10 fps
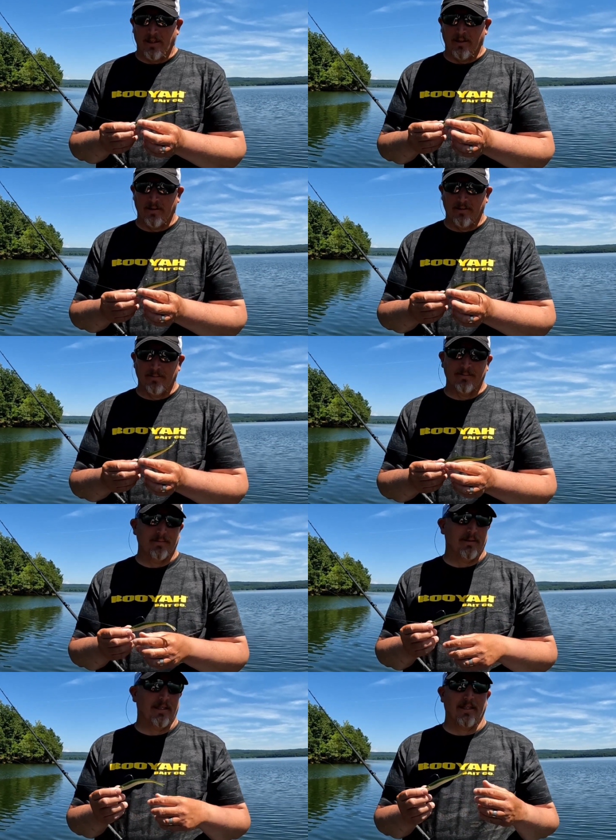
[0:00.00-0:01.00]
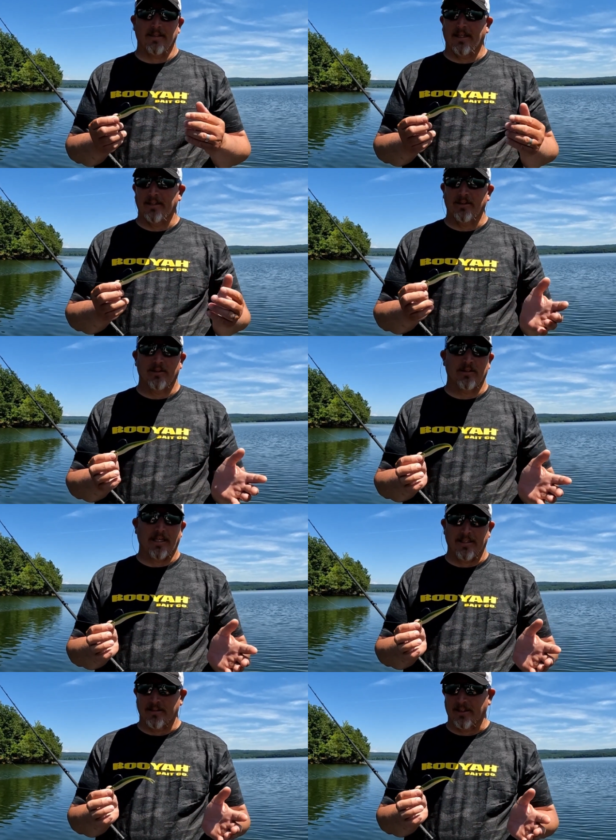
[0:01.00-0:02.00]
uh, and just
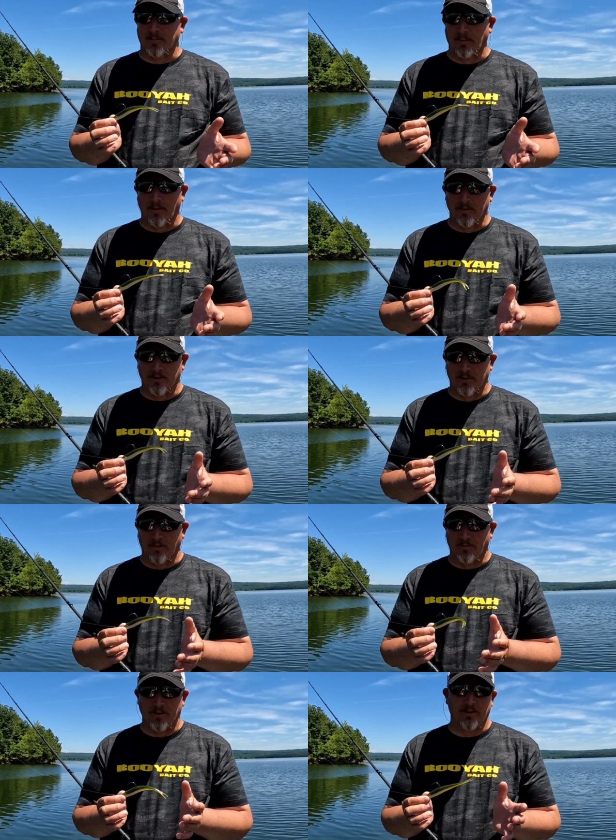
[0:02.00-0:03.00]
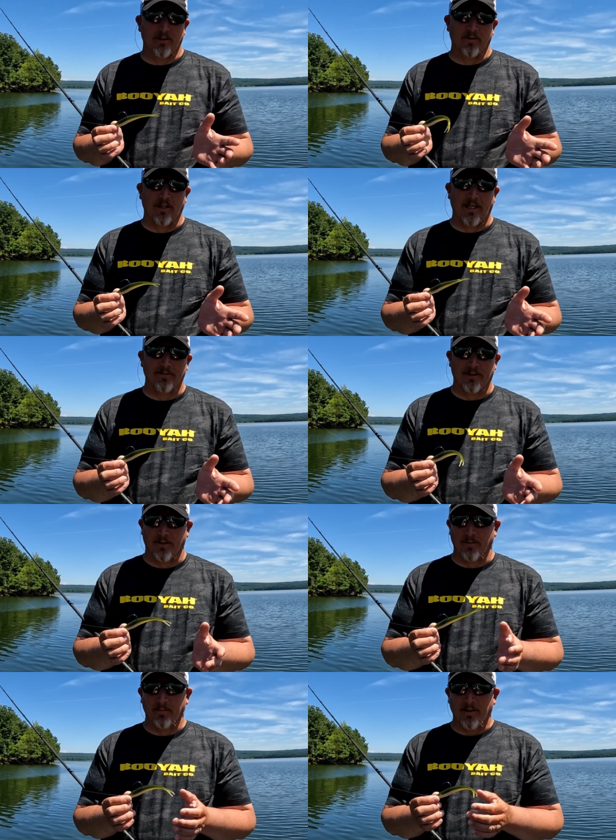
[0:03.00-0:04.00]
as the explosion of fishing on live
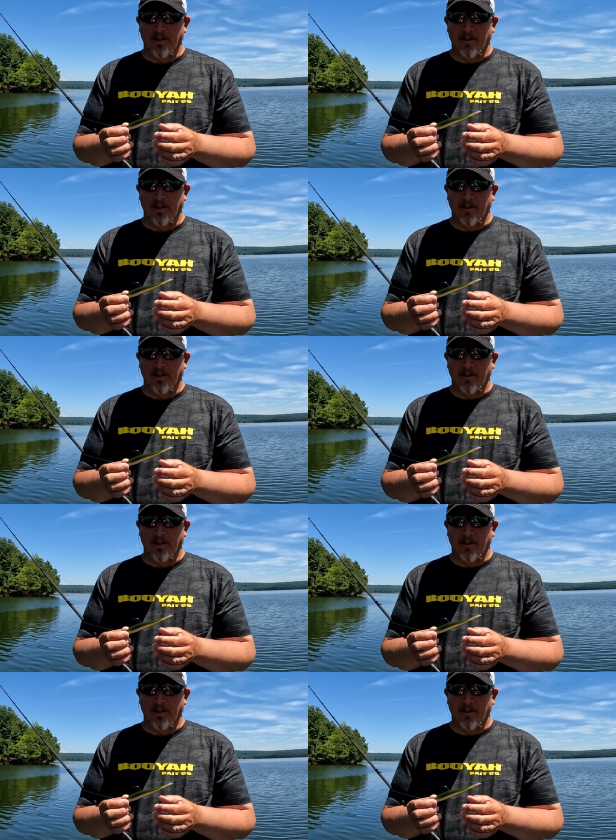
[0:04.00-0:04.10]
scope.